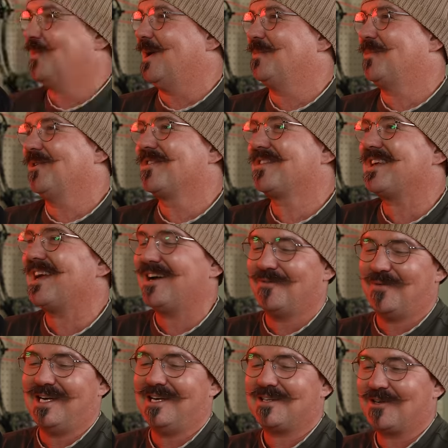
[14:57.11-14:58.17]
preppers. Yeah.
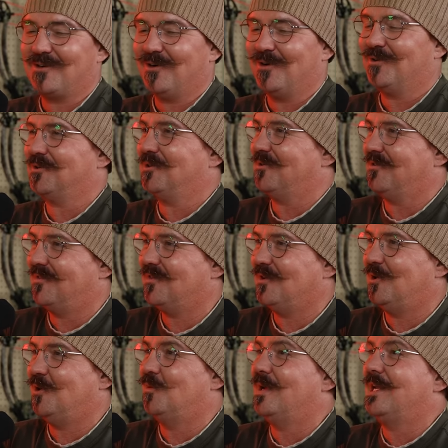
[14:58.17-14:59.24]
We need to yeah. grow our own
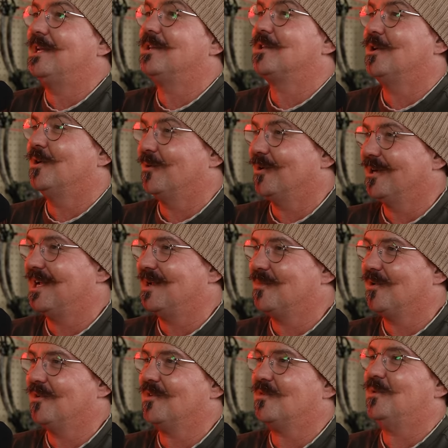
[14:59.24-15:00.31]
food. We need to know our
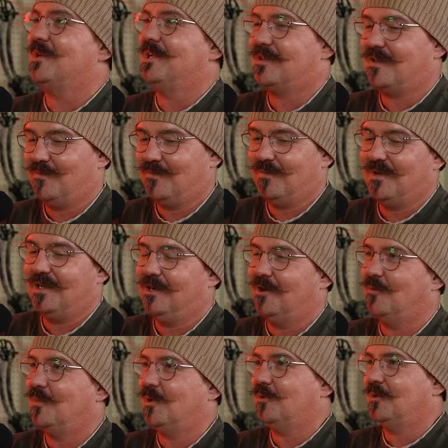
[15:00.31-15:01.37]
neighbors. We need to, you
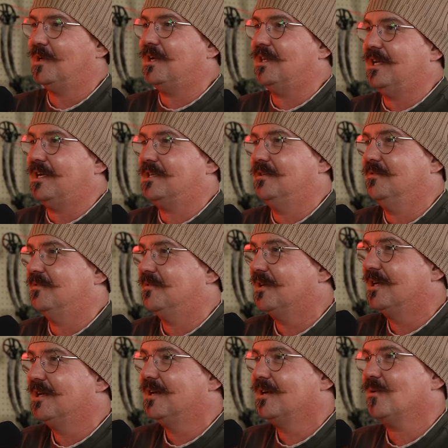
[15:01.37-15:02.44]
know, build a collective
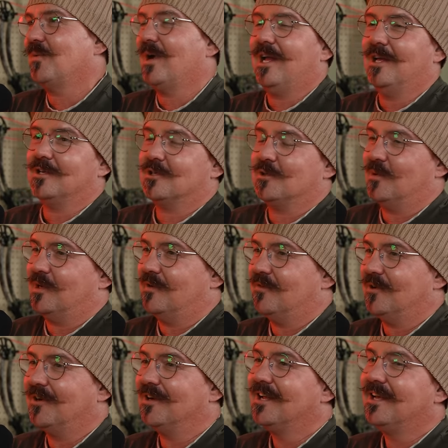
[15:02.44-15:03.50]
ranch or
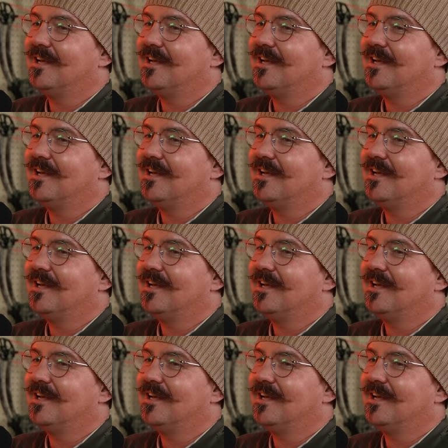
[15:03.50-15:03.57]
whatever.